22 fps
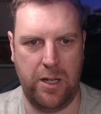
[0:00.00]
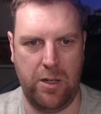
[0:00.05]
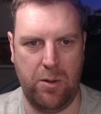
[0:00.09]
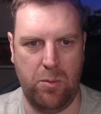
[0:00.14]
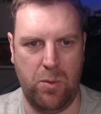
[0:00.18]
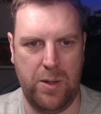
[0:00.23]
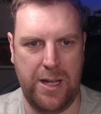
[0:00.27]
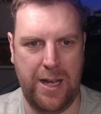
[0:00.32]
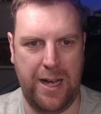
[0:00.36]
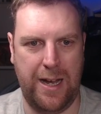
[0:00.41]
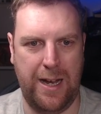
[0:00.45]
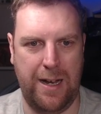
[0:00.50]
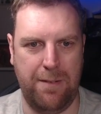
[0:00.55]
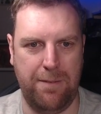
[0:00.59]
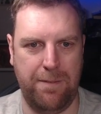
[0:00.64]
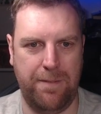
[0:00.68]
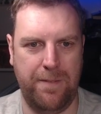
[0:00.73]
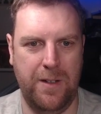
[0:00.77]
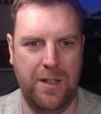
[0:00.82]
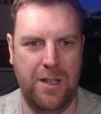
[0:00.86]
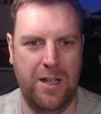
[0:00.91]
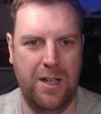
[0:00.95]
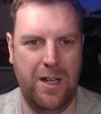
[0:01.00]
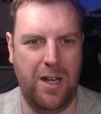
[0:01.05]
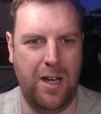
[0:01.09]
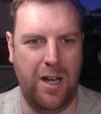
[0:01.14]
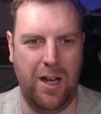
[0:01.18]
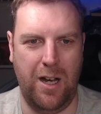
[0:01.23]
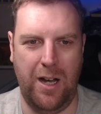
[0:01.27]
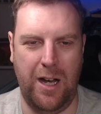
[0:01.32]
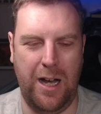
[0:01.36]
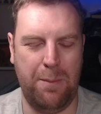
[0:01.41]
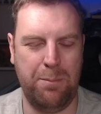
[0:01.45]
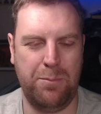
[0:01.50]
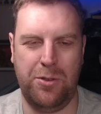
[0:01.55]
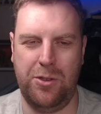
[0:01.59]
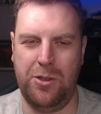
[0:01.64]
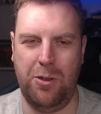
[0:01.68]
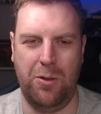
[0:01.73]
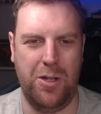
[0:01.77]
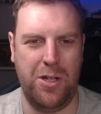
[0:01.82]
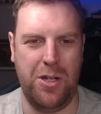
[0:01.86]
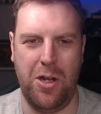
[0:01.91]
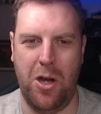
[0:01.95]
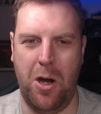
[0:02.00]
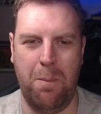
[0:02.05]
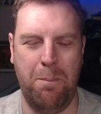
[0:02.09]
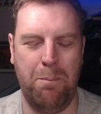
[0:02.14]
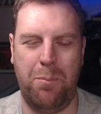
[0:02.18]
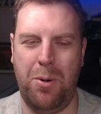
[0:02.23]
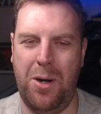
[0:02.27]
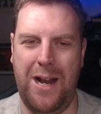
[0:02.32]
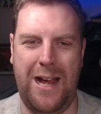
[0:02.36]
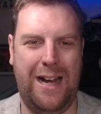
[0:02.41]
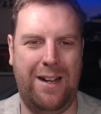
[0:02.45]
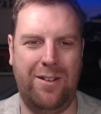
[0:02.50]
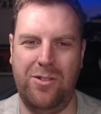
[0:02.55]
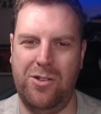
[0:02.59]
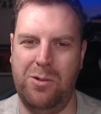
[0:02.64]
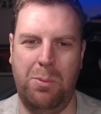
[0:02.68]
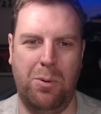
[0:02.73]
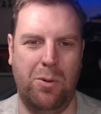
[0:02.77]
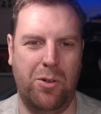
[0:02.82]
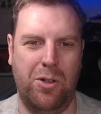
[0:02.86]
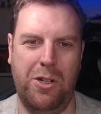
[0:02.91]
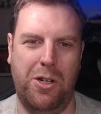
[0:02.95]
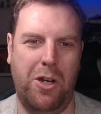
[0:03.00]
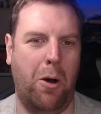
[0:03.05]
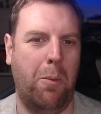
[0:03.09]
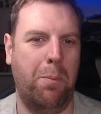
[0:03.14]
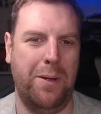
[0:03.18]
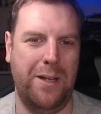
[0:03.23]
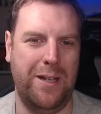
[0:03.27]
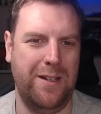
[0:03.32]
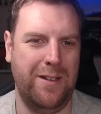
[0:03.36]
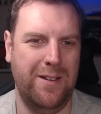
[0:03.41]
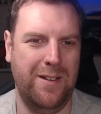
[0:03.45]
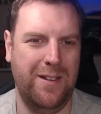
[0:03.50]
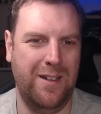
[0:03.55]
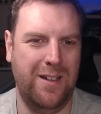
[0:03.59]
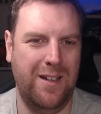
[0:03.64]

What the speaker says: We have absolutely unpronounceable canopy.